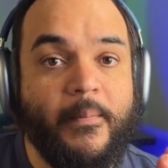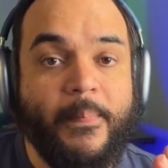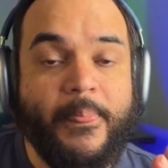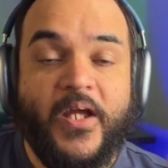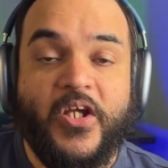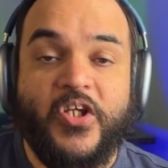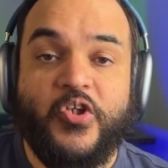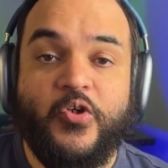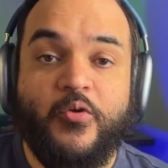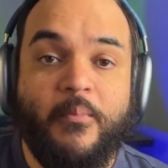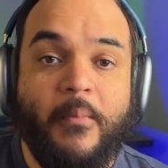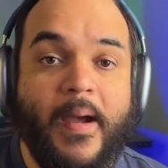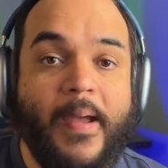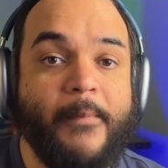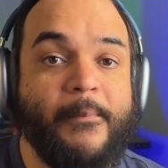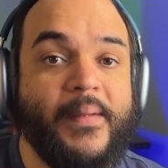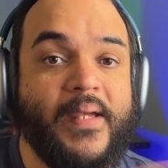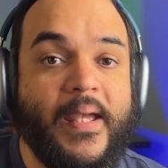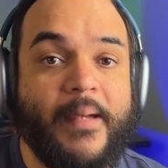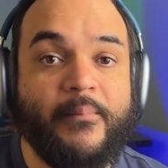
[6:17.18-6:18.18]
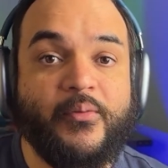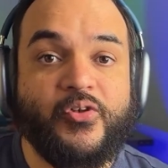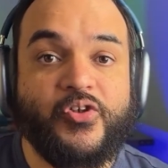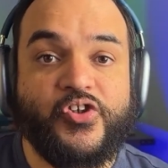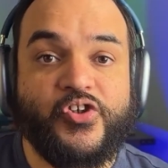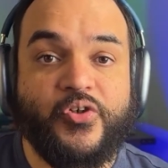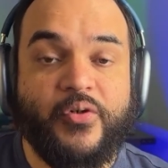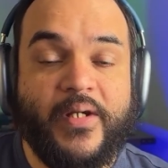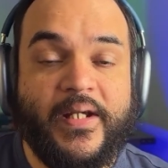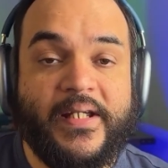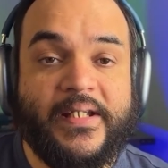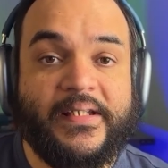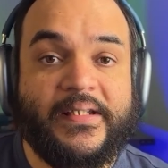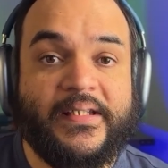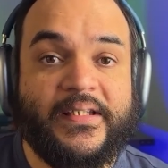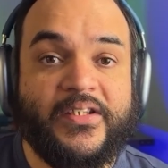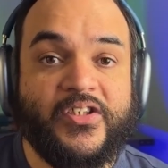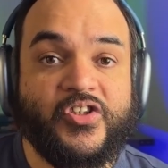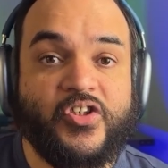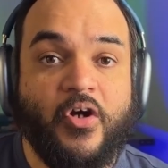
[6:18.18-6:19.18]
you might be able to trade
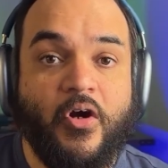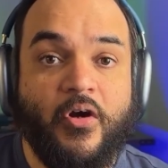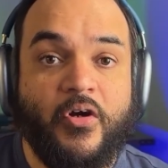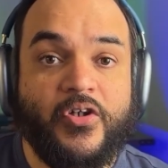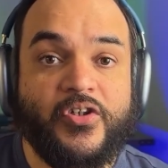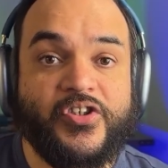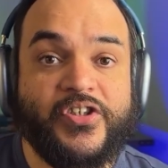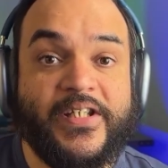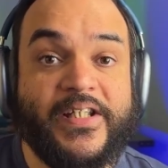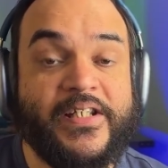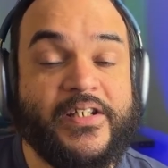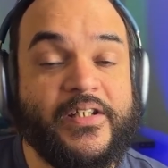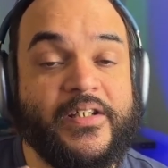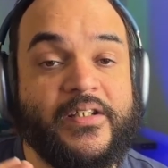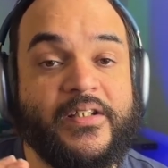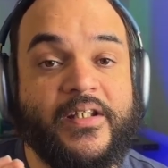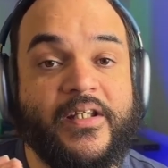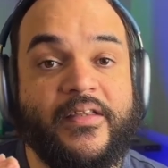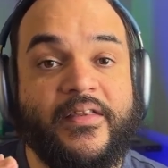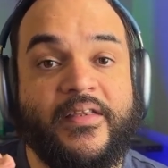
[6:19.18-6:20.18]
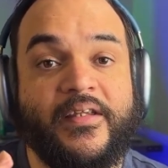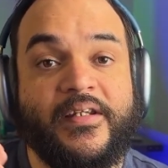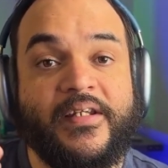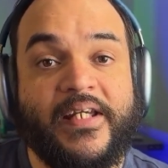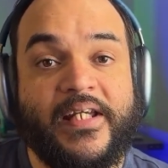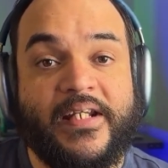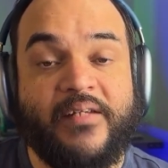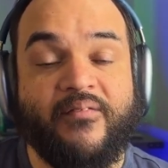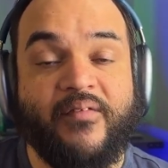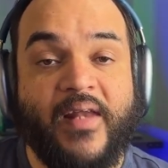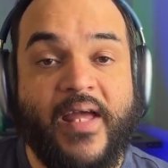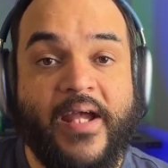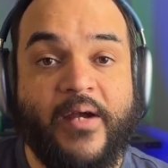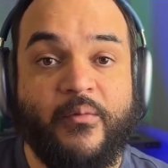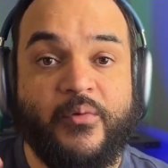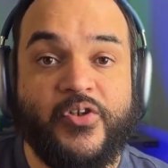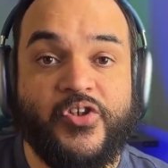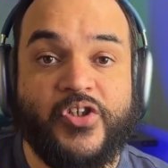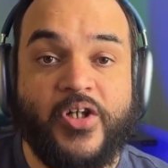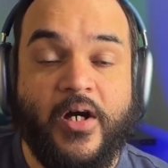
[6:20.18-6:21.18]
these cards in the native
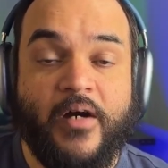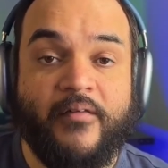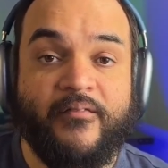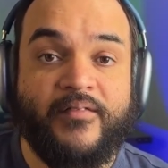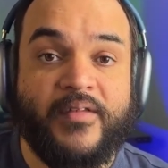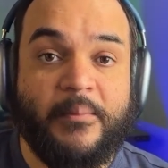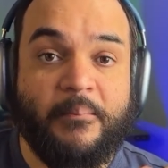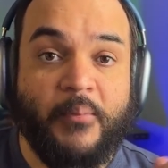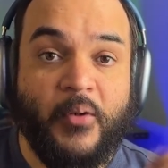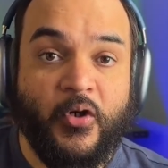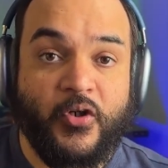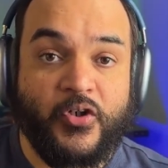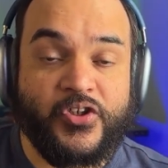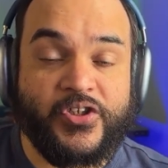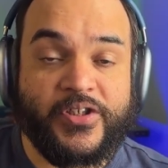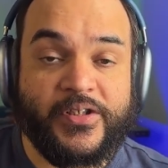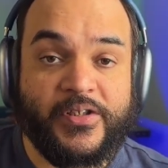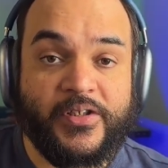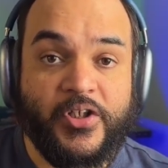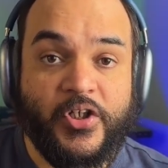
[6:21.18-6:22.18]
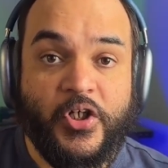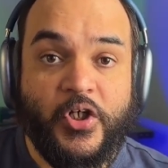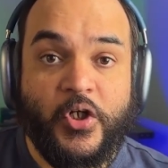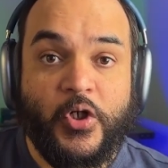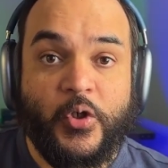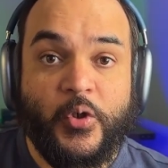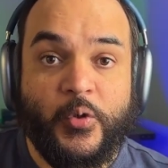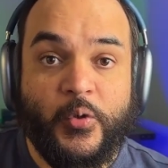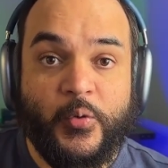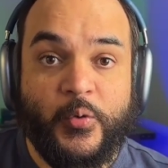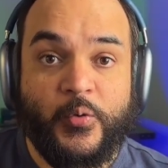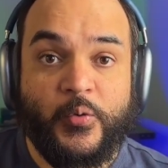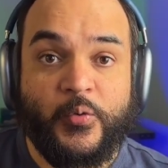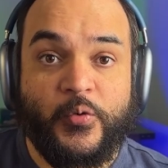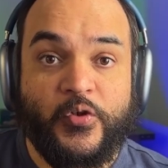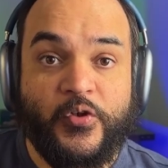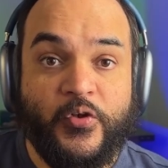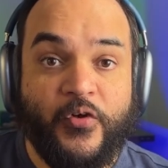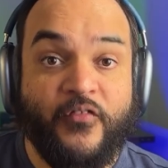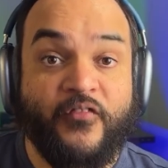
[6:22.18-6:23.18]
language of the person who
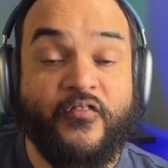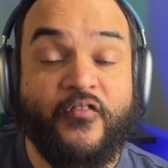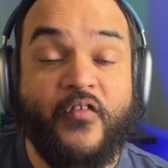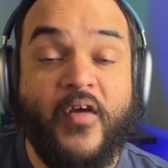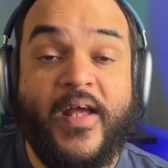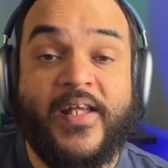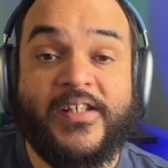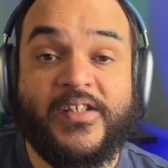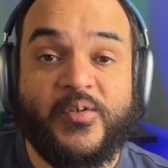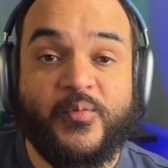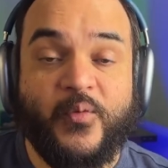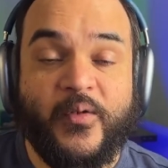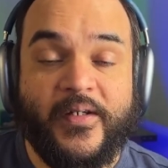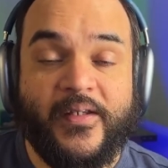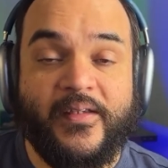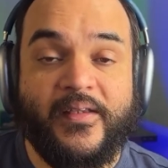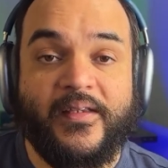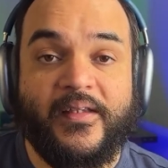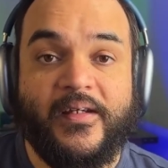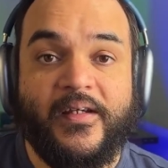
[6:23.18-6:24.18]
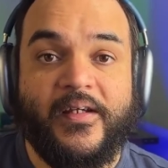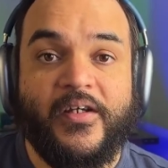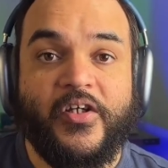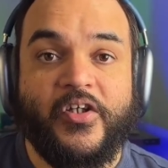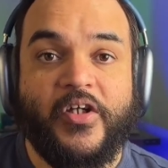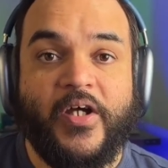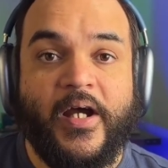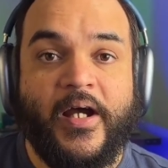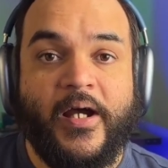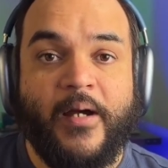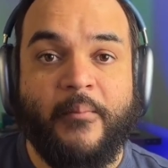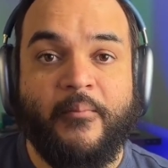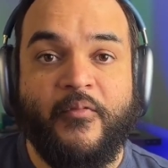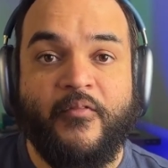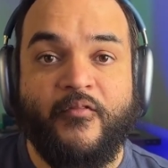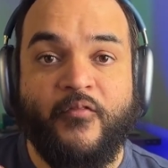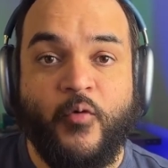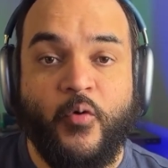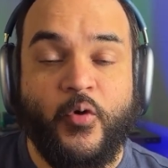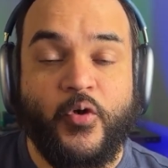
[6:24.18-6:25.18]
you're friends with
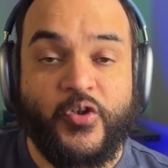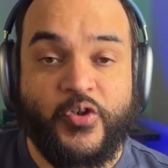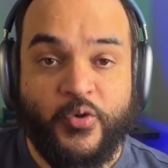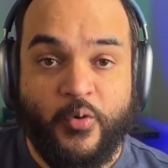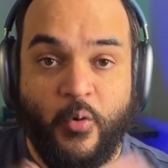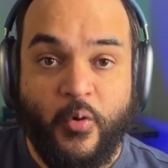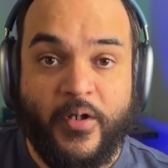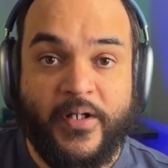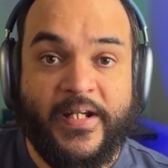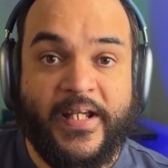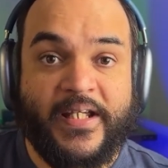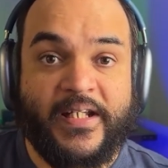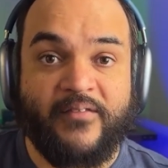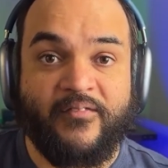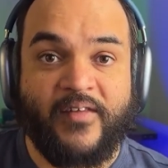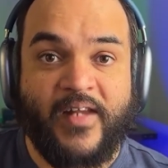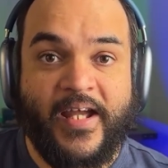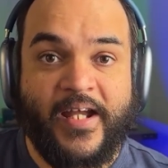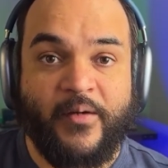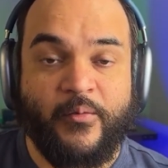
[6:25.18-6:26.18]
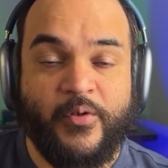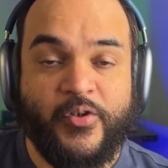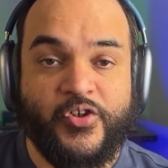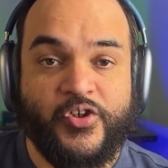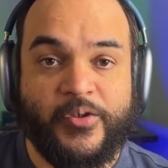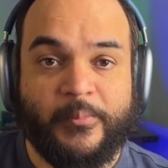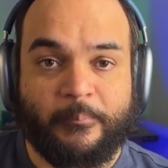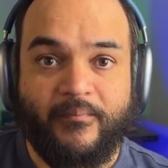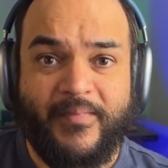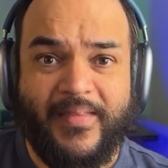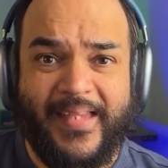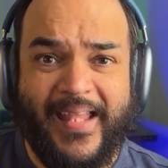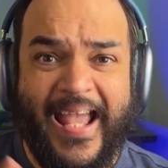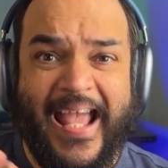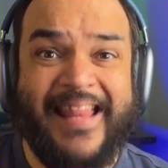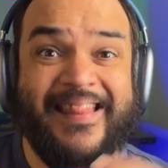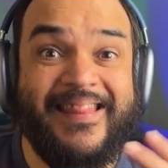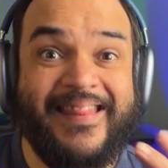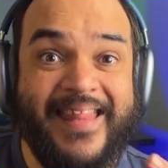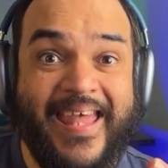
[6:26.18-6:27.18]
for your native language.
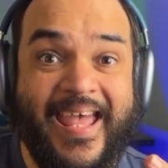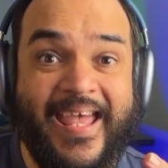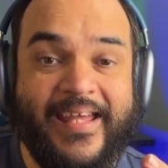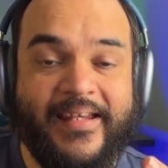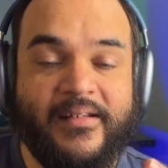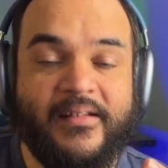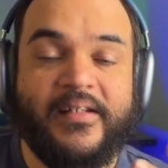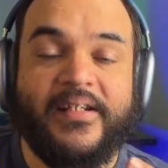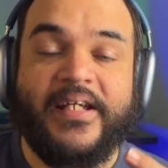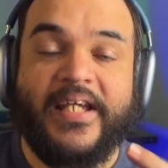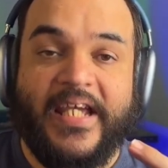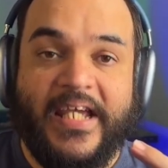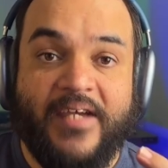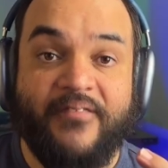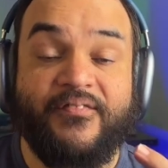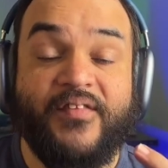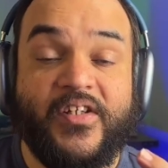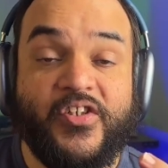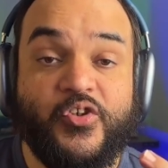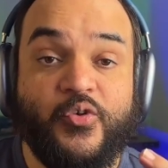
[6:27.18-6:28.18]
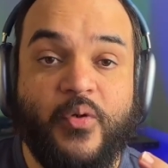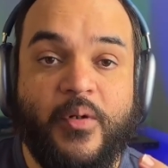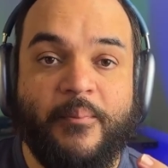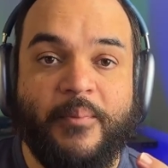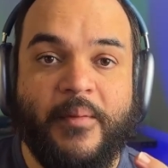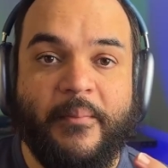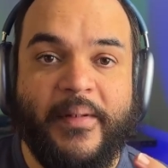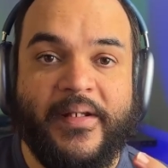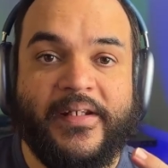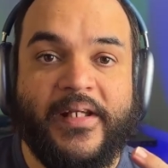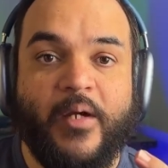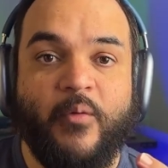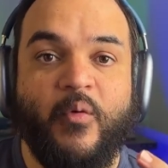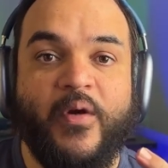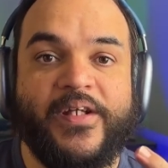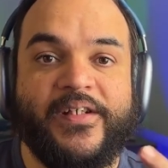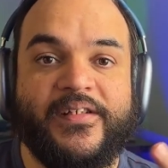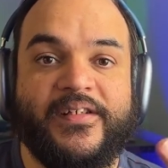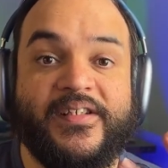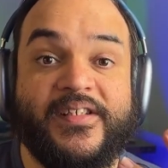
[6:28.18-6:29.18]
And then if they do implement a way
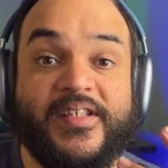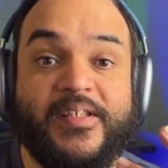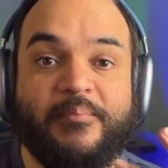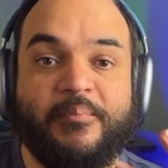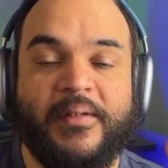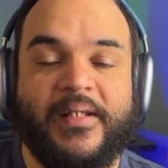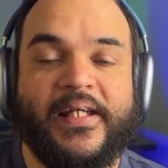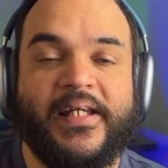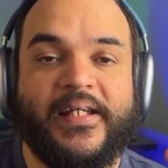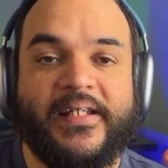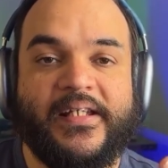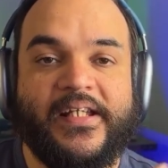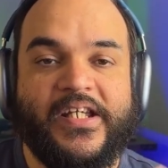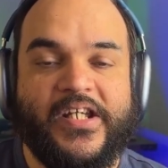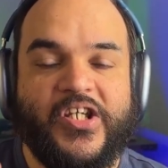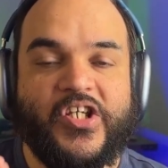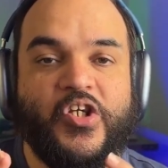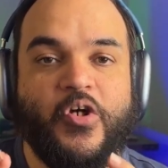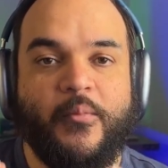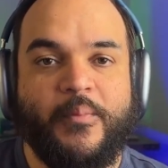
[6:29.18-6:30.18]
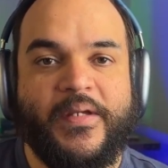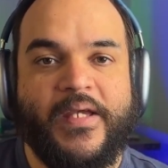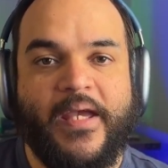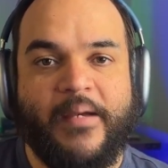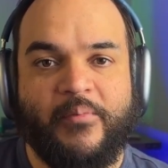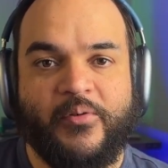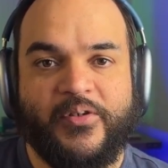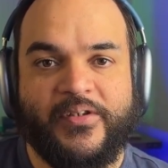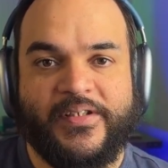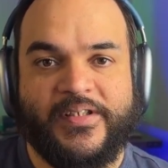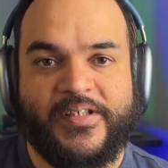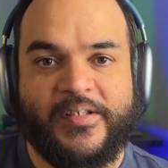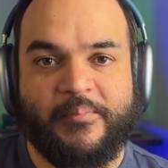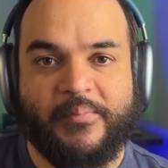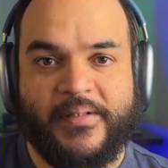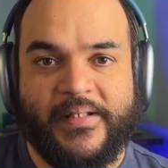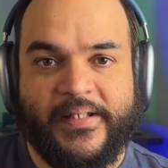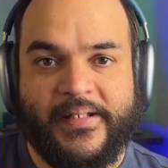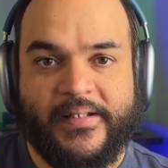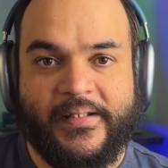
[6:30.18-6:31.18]
to display it, you'll be able to
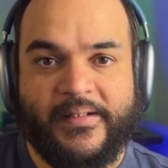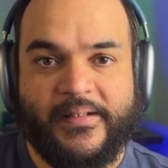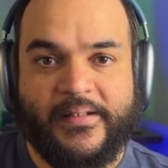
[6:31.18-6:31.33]
display it.